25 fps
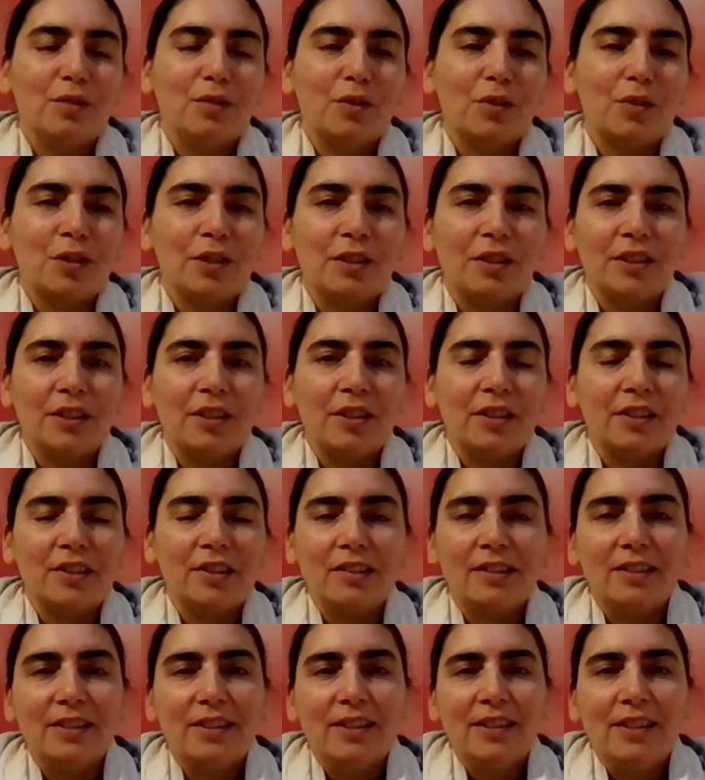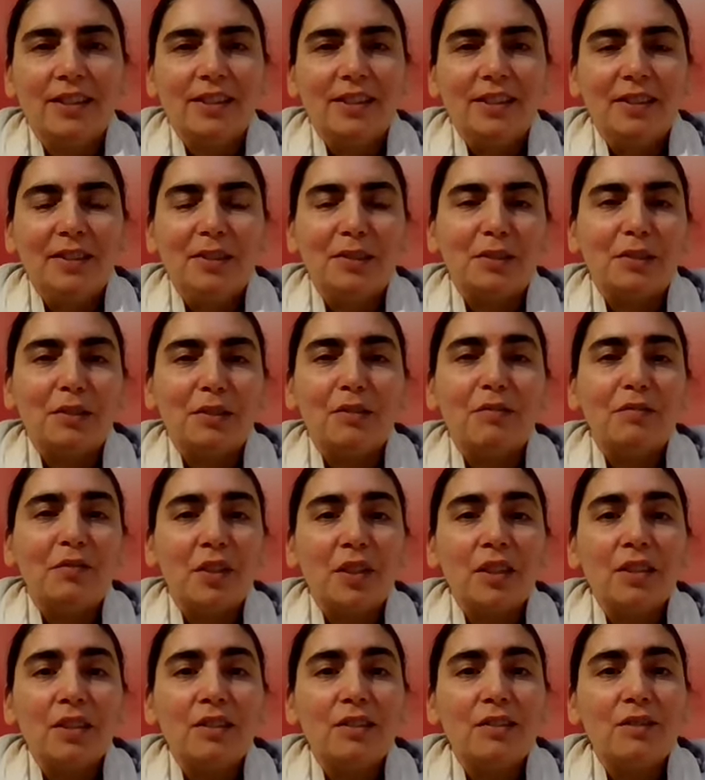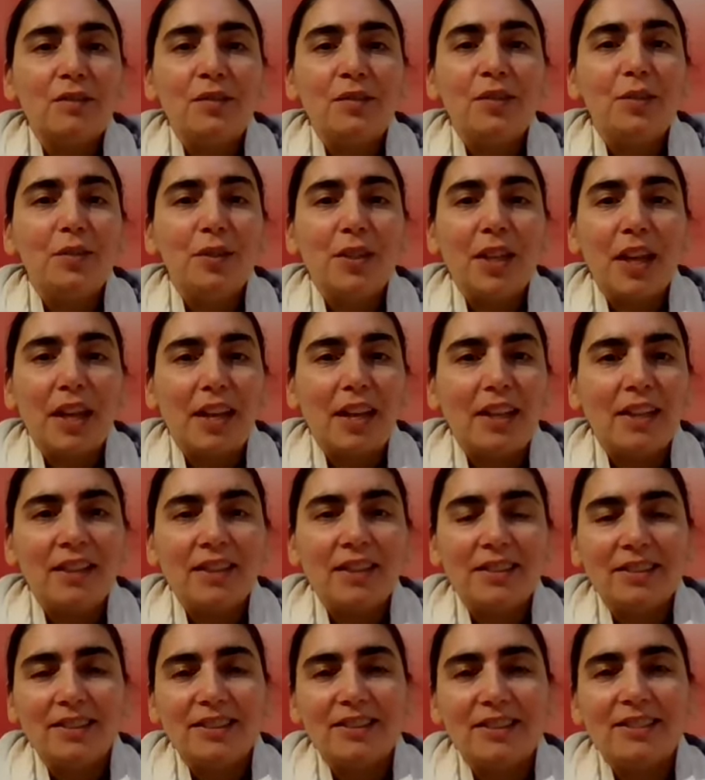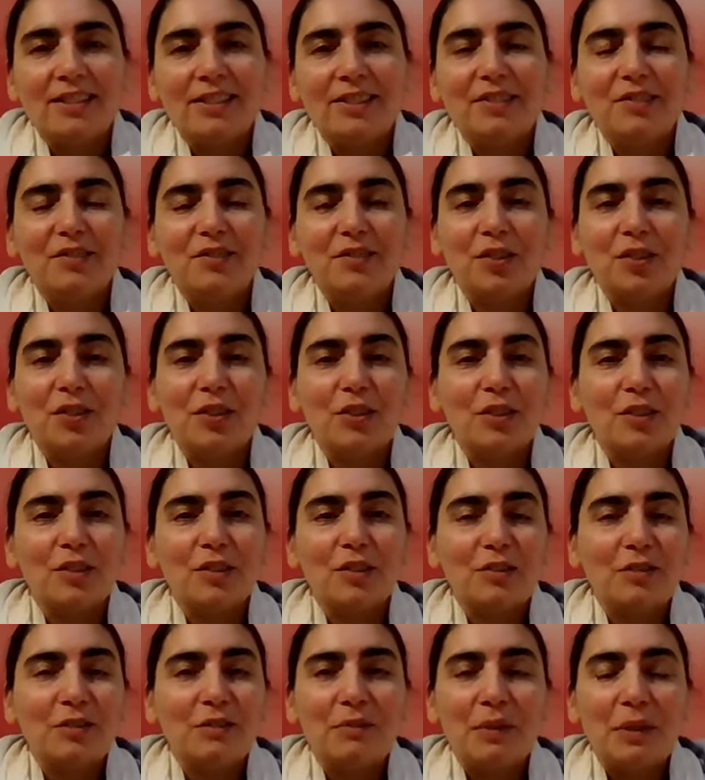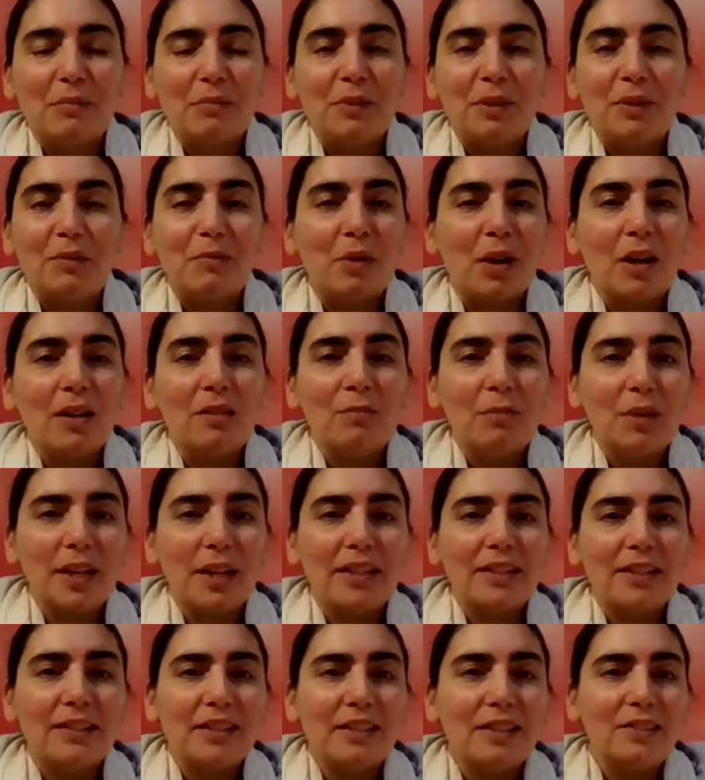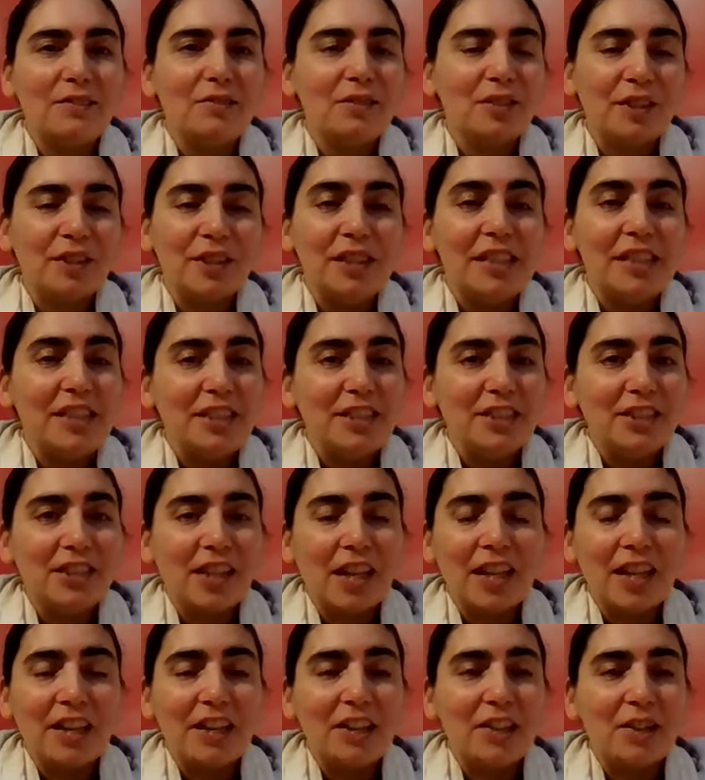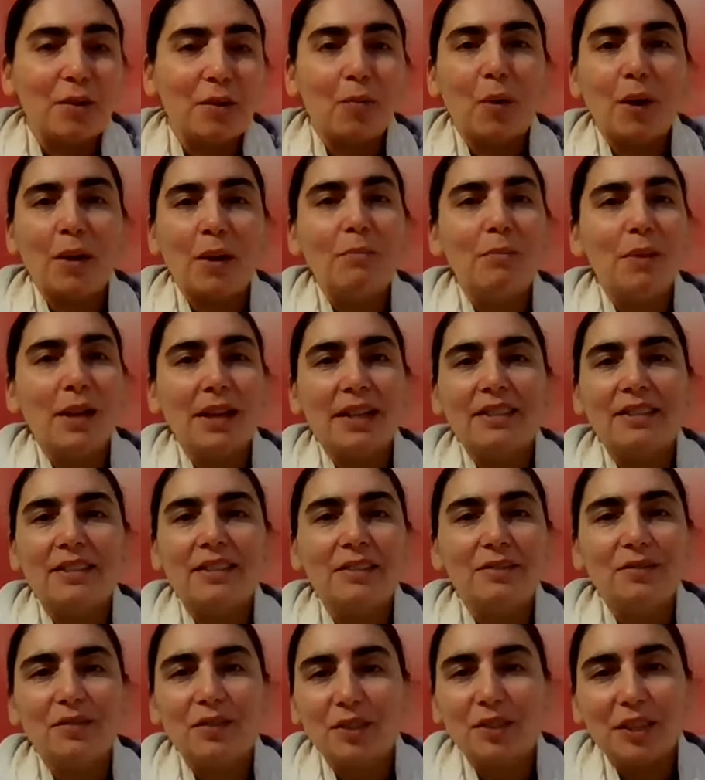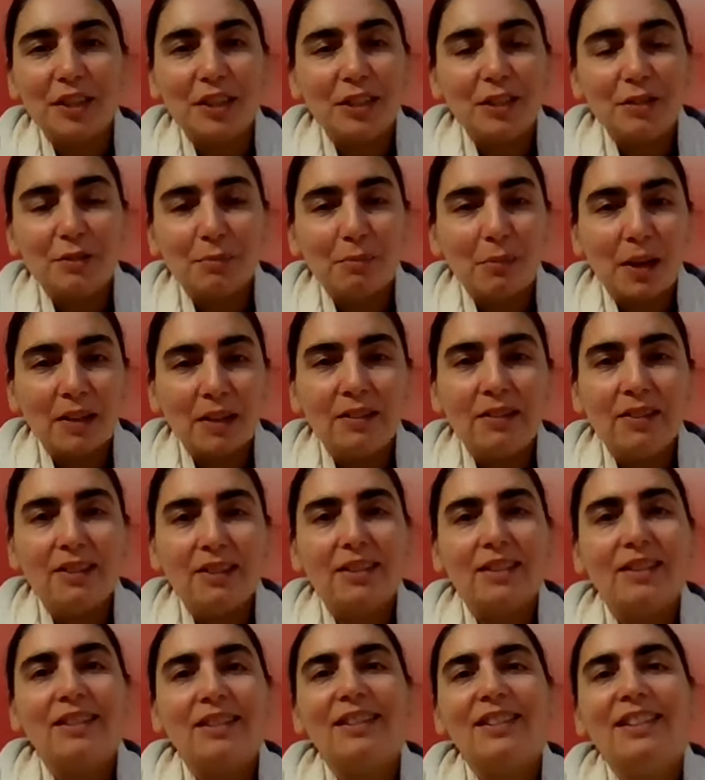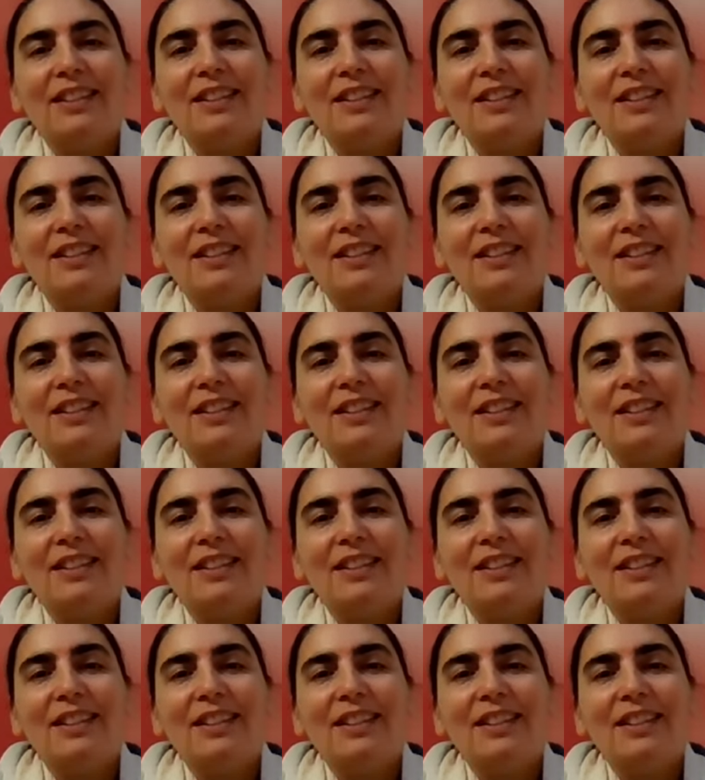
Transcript: for, you know, the first few days, for maybe one blessing for each day or one blessing for each month,